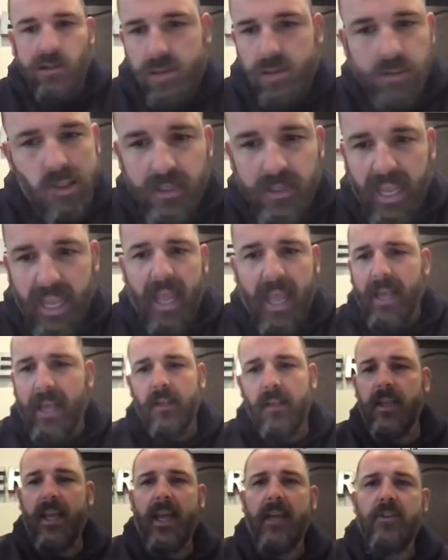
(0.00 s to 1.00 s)

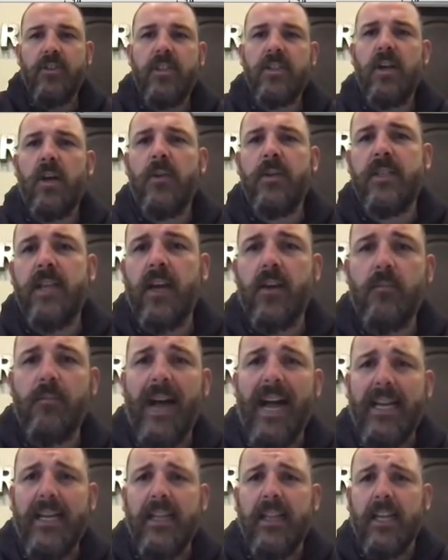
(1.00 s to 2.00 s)
Gag, she's always got her
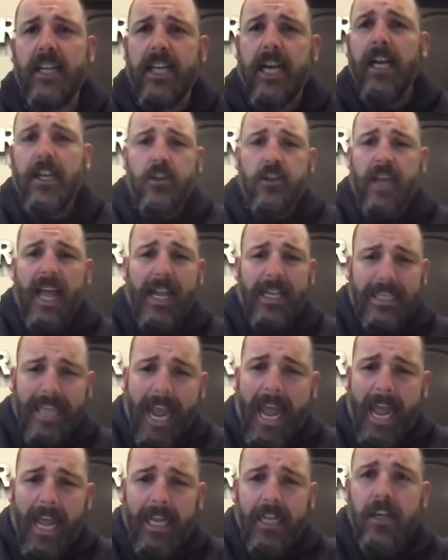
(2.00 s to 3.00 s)
mind in the gutter, that
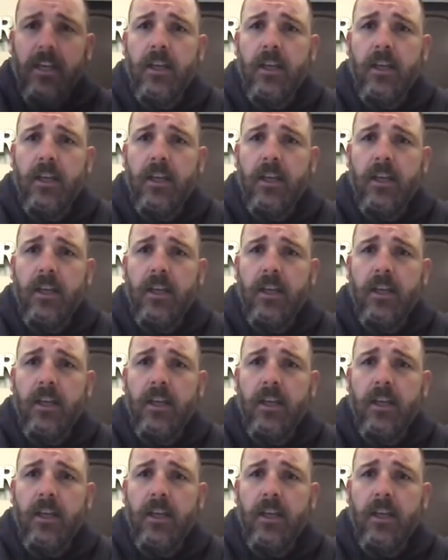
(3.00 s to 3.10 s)
Gag.